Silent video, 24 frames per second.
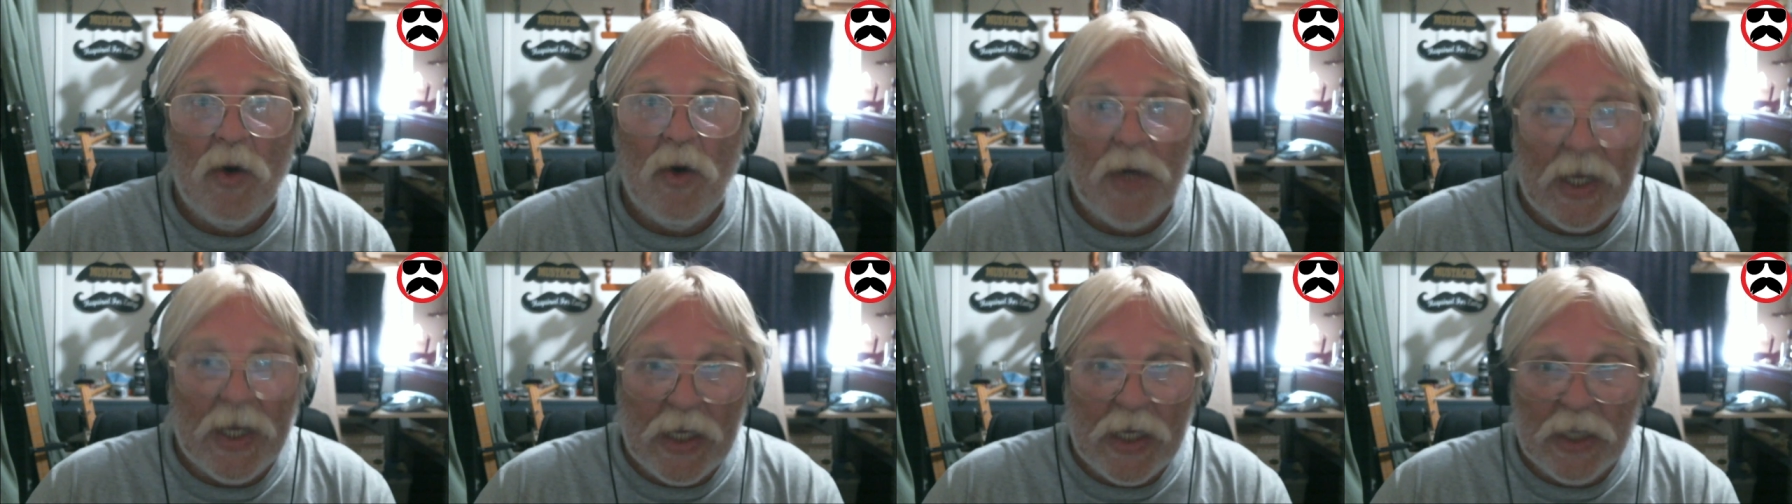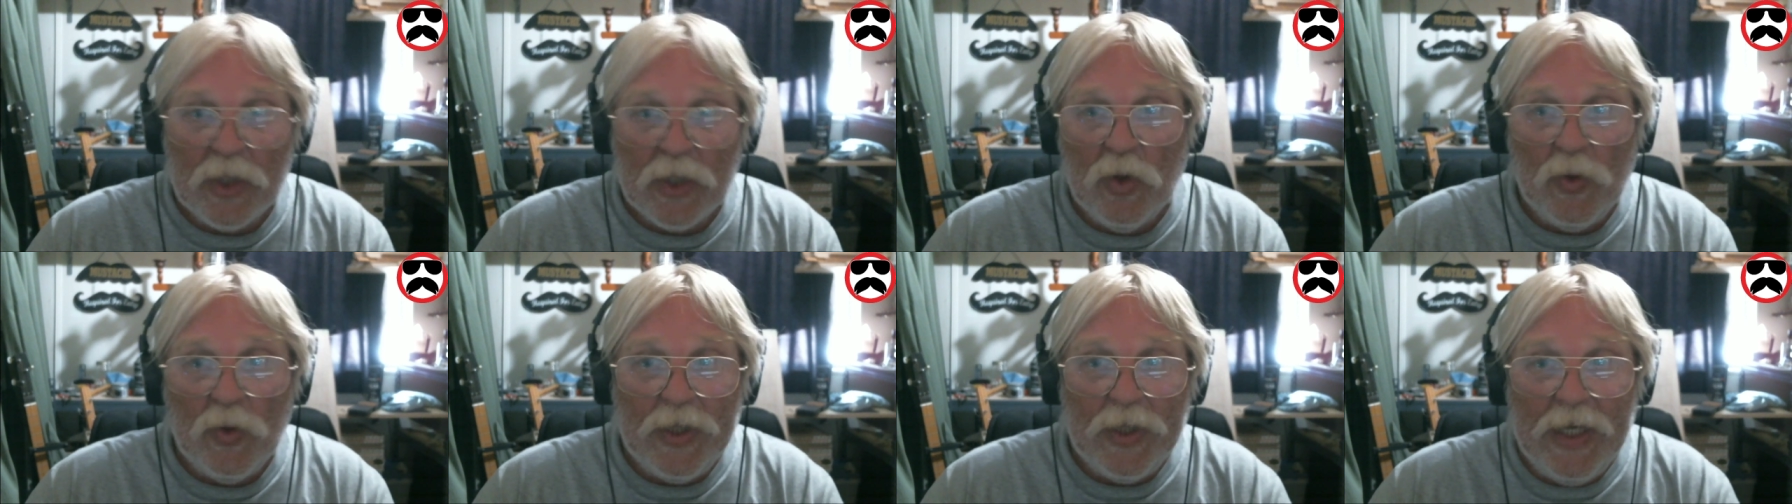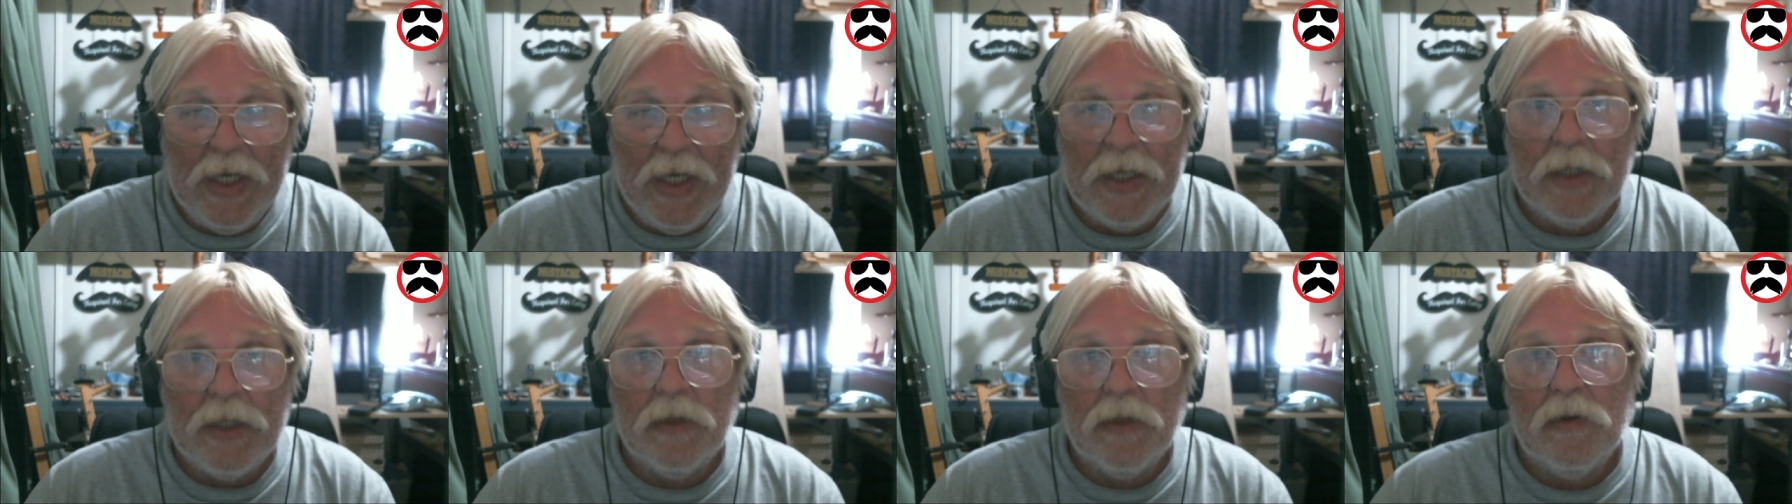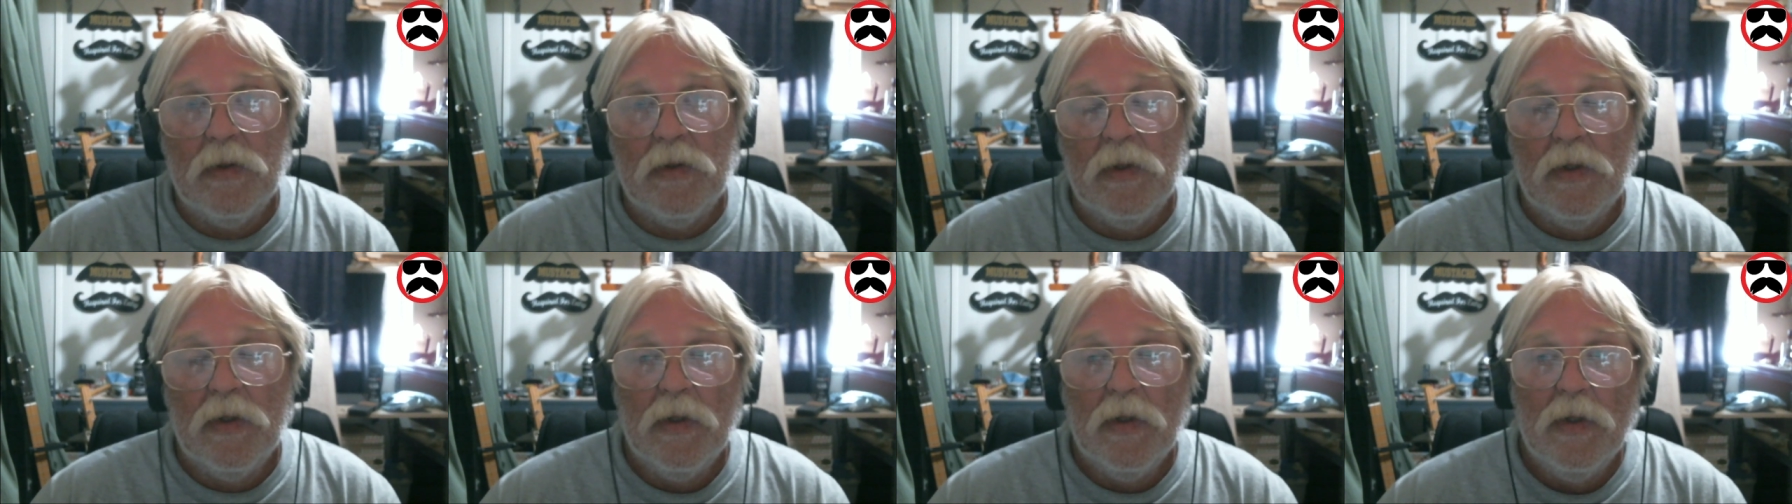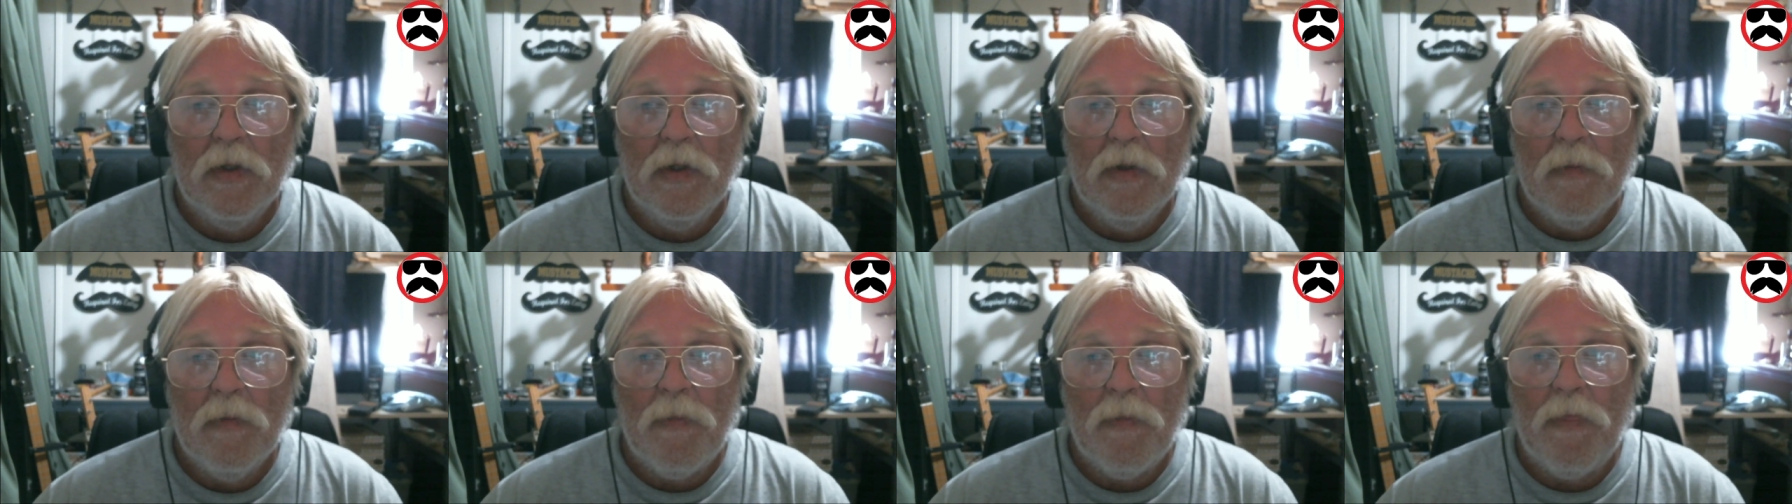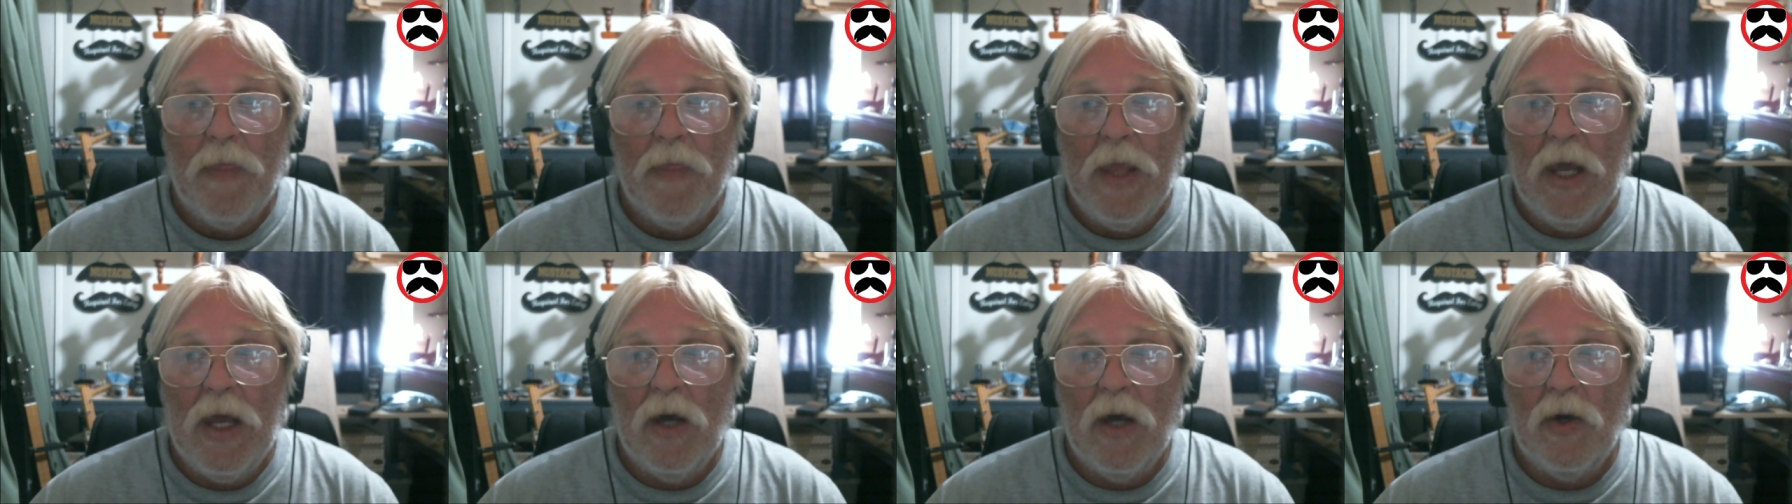and I got to go get it.
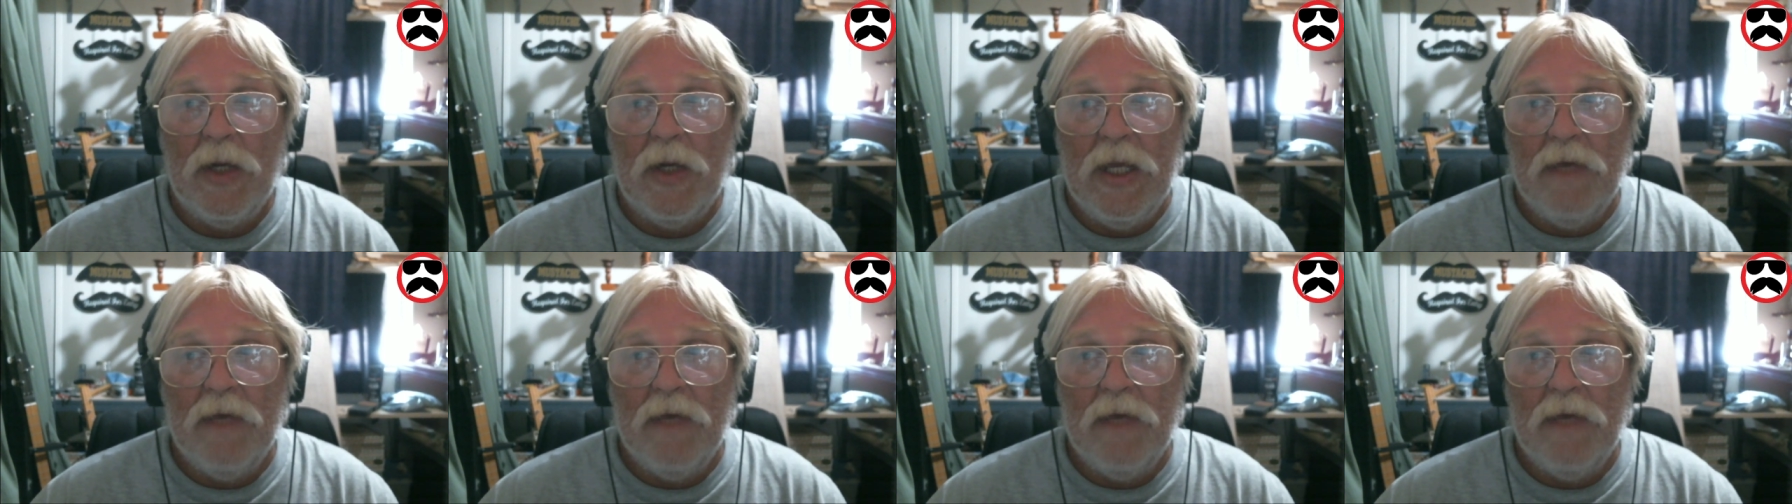Now,